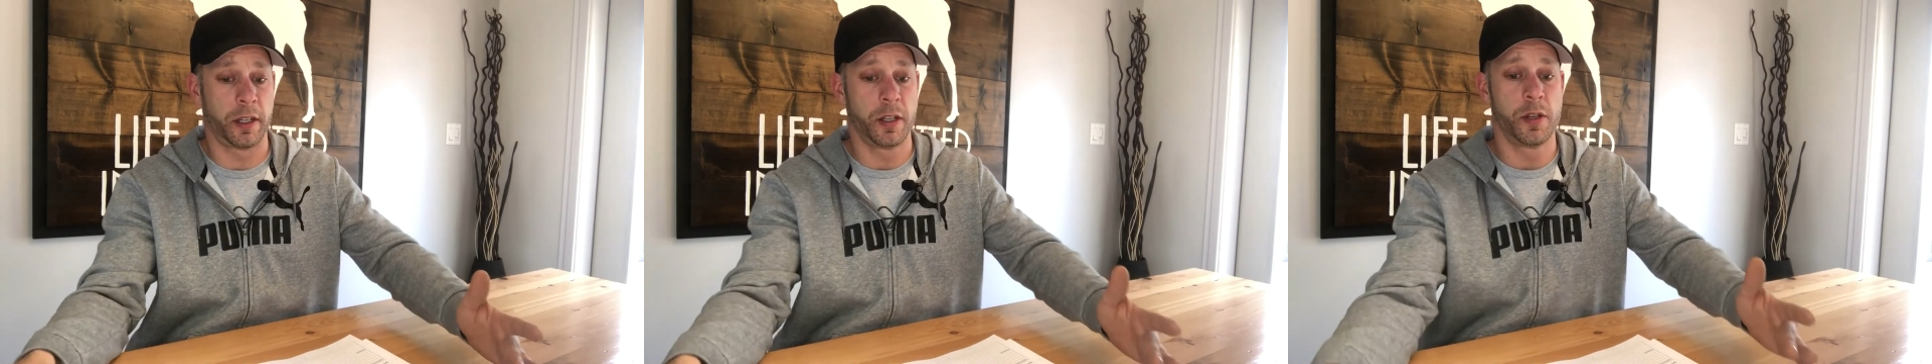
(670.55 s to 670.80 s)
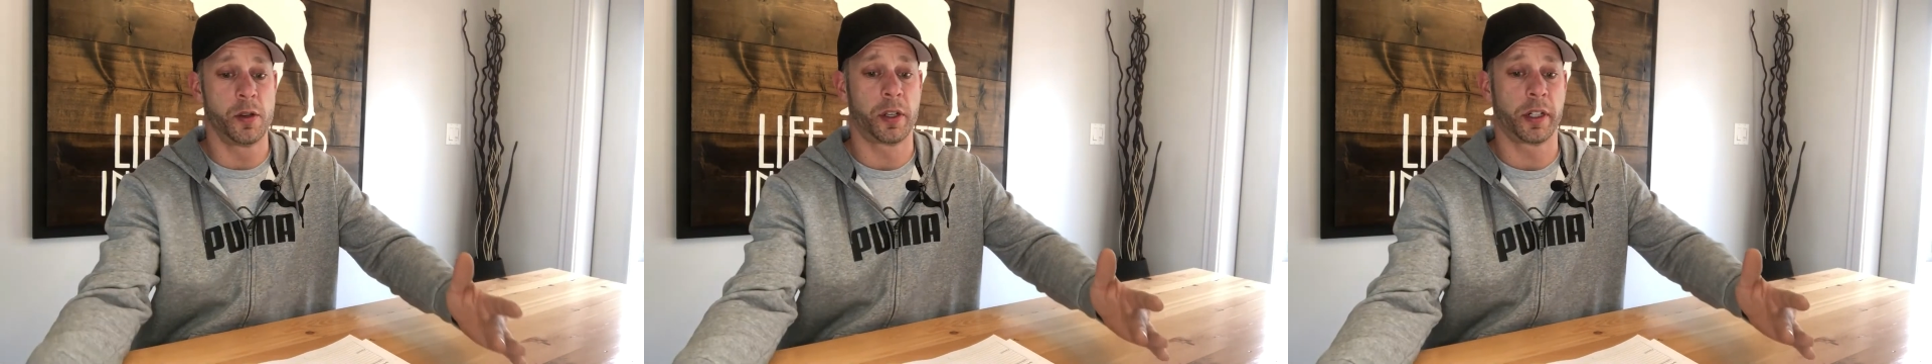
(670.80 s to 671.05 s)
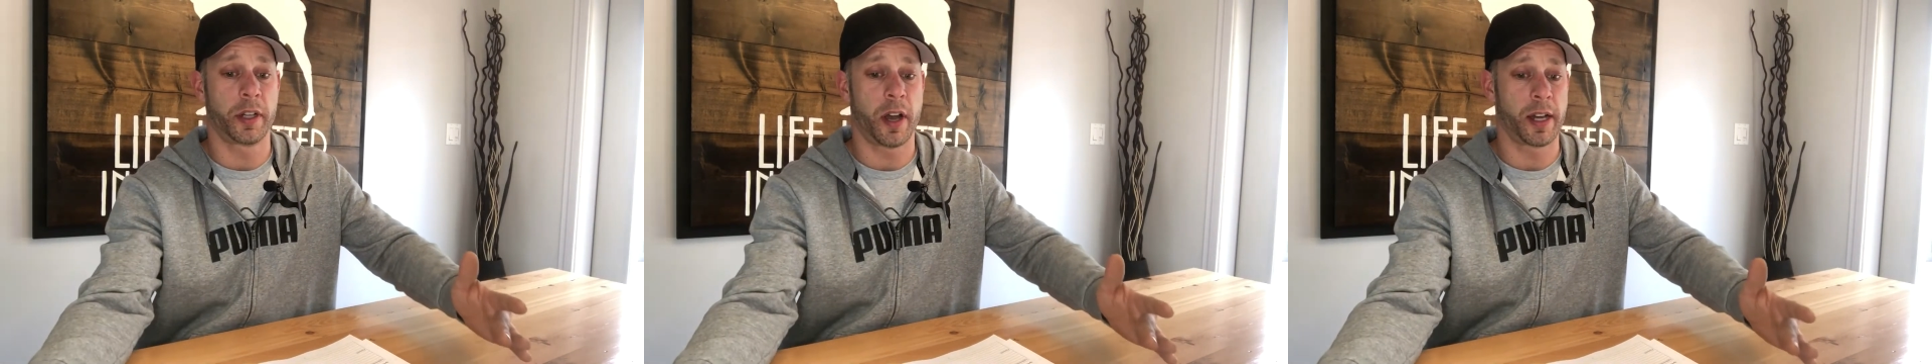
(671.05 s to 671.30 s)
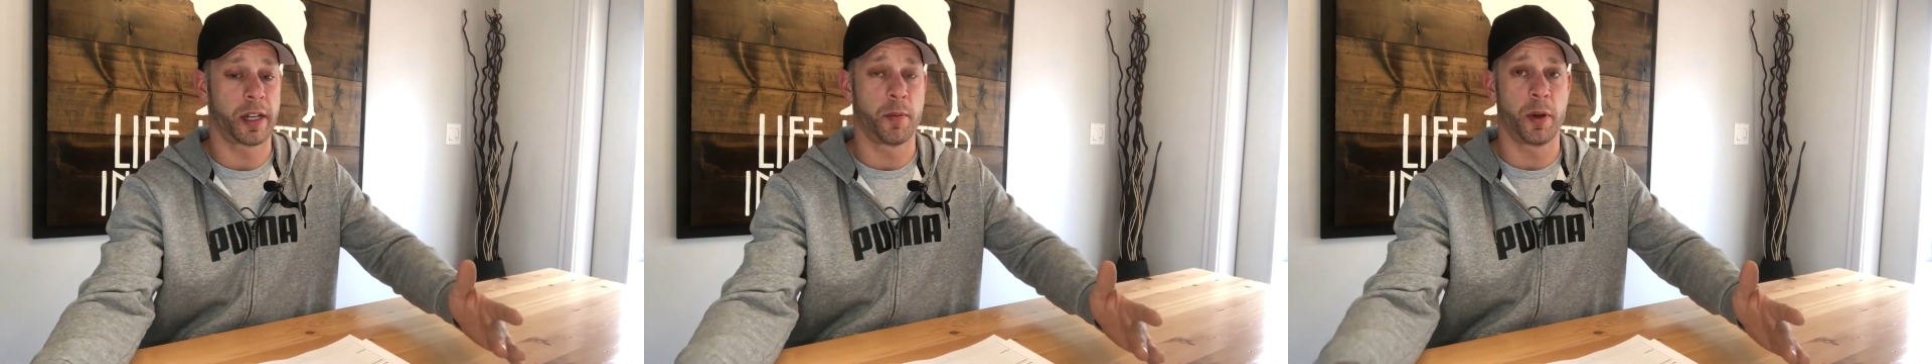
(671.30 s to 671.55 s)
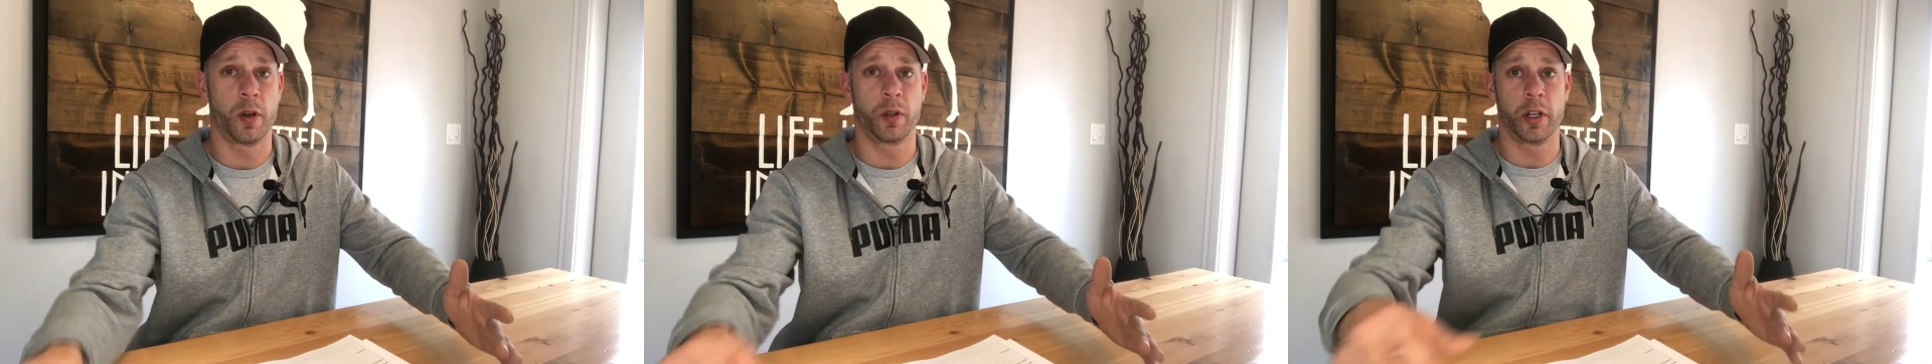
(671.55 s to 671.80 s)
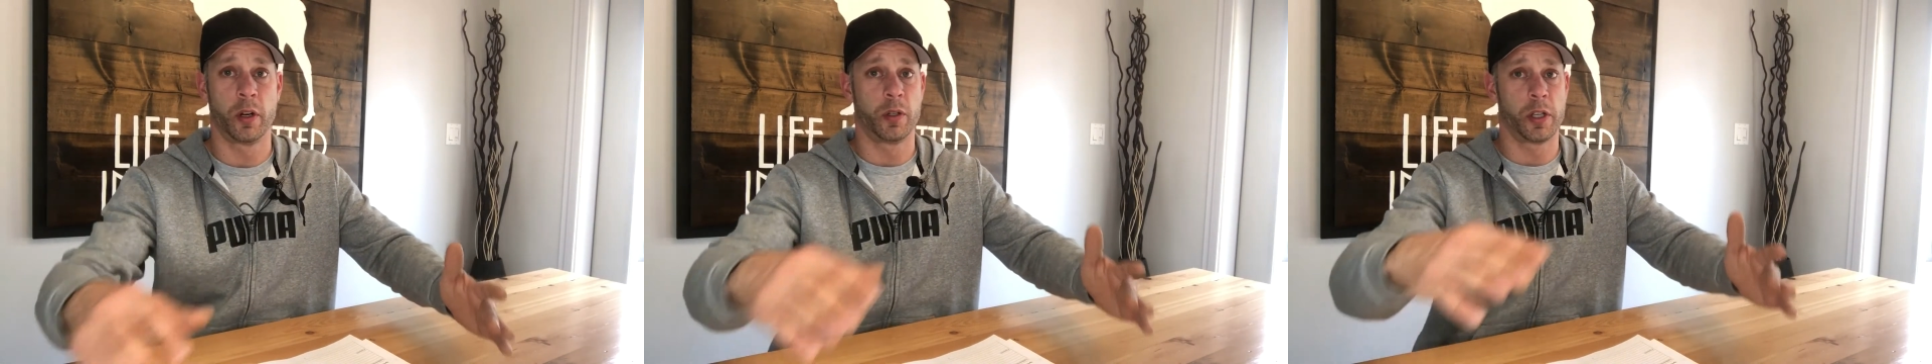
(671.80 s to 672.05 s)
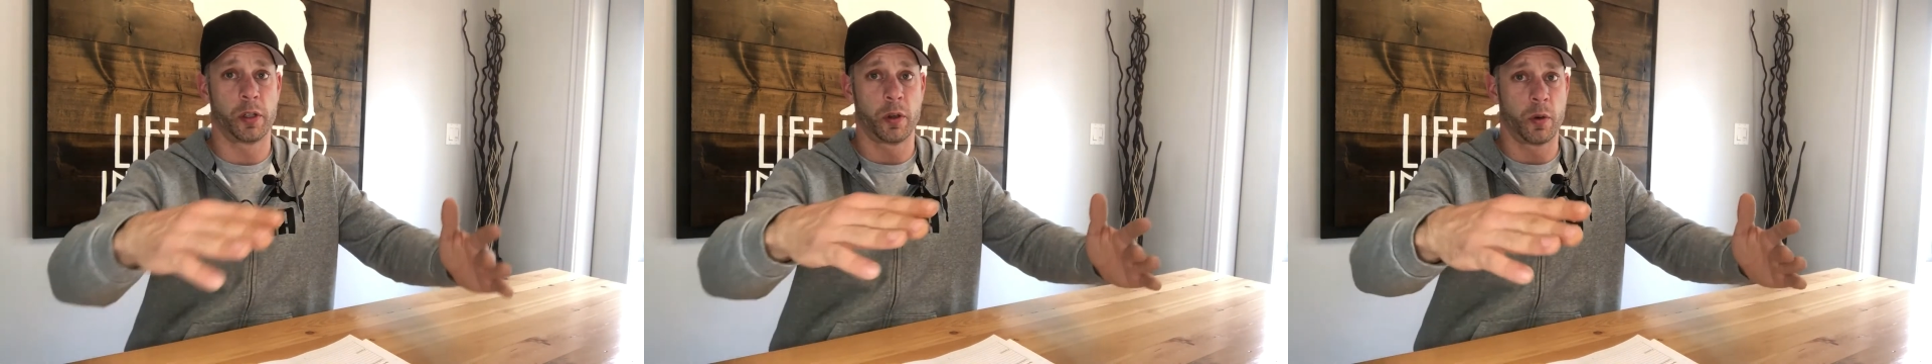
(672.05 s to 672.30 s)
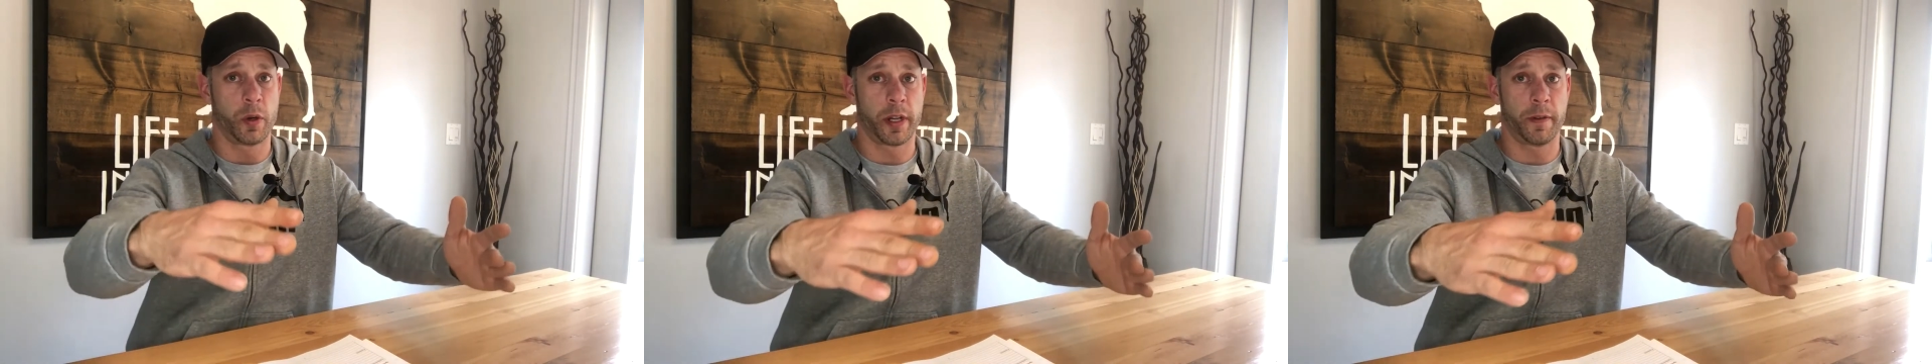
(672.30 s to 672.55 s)
you can talk about, you know, you can
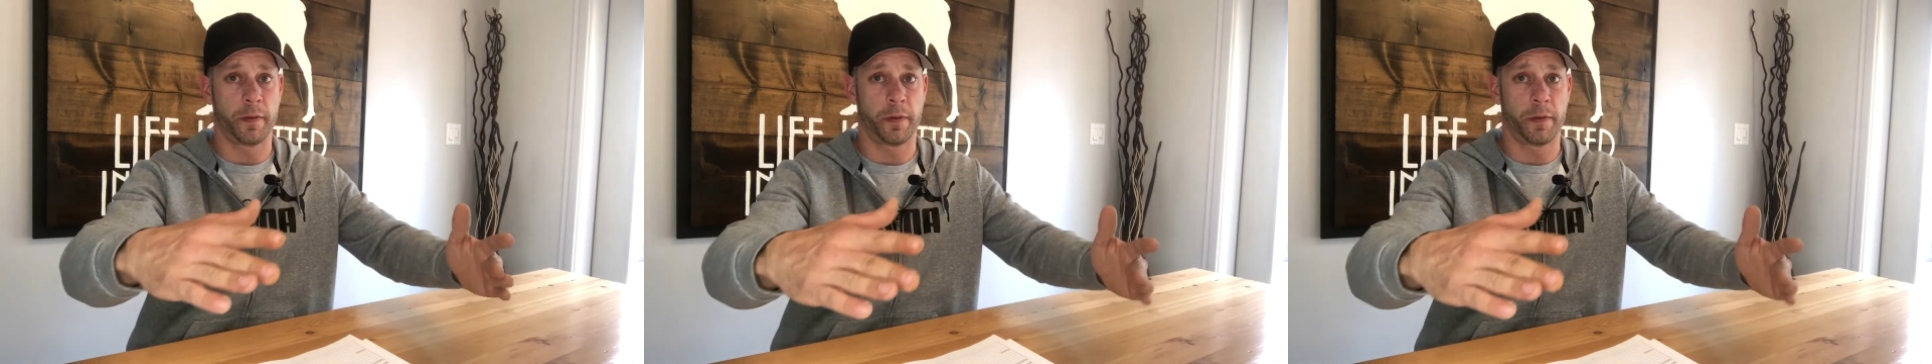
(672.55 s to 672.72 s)
go in